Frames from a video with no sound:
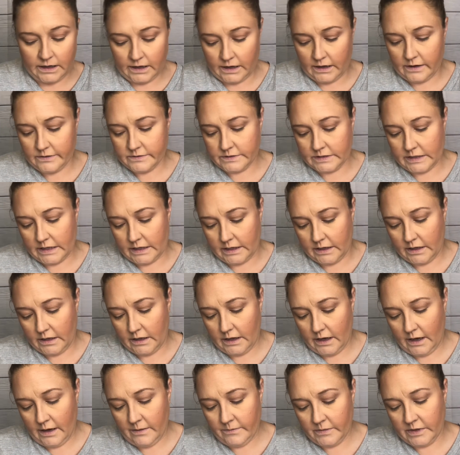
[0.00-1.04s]
And I was like,
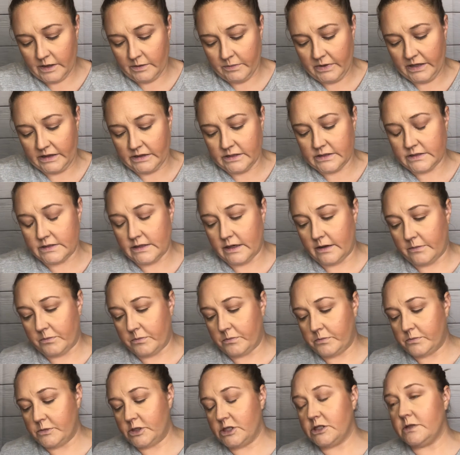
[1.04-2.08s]
I'm going to pick this up
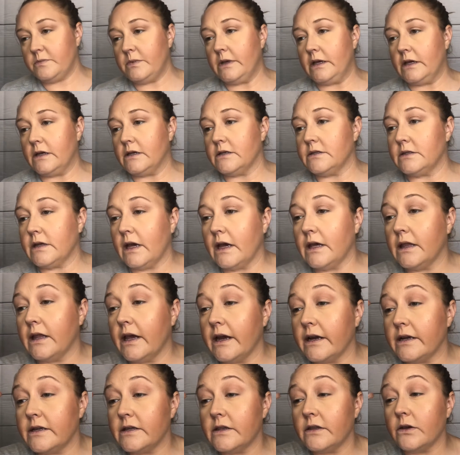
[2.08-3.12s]
just because I
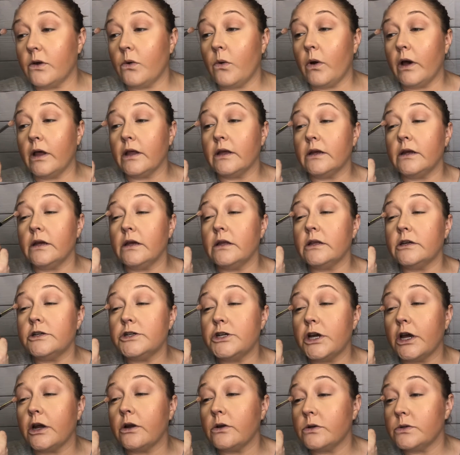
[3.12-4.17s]
liked the quality of the
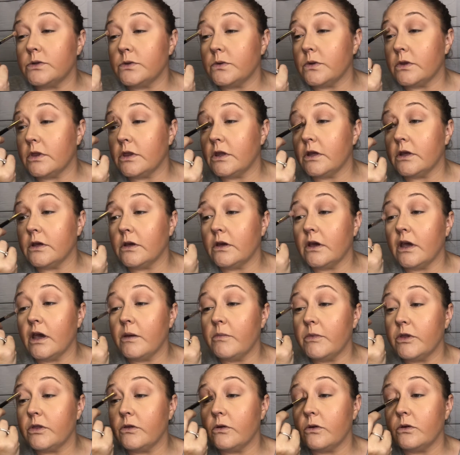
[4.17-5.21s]
shadows with the
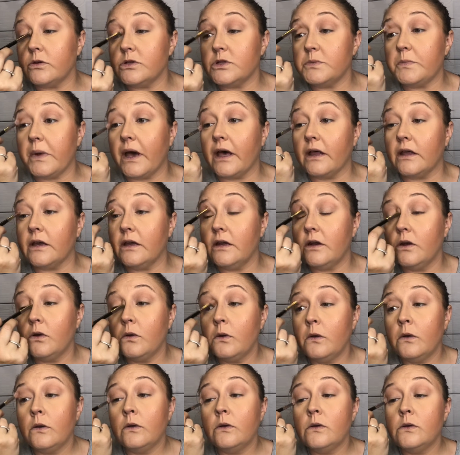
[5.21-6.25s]
Game of Thrones palette.
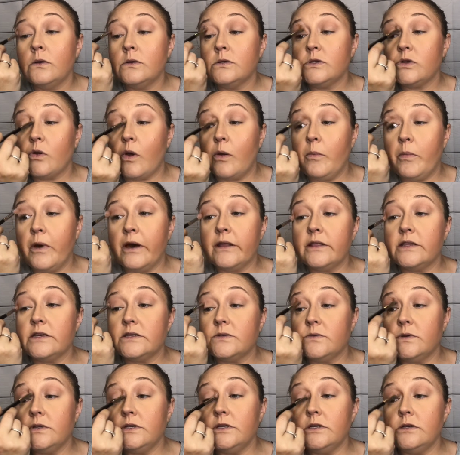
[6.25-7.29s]
So I bought
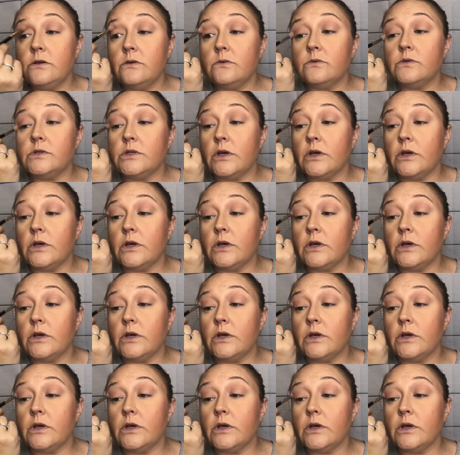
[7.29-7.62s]
this one too.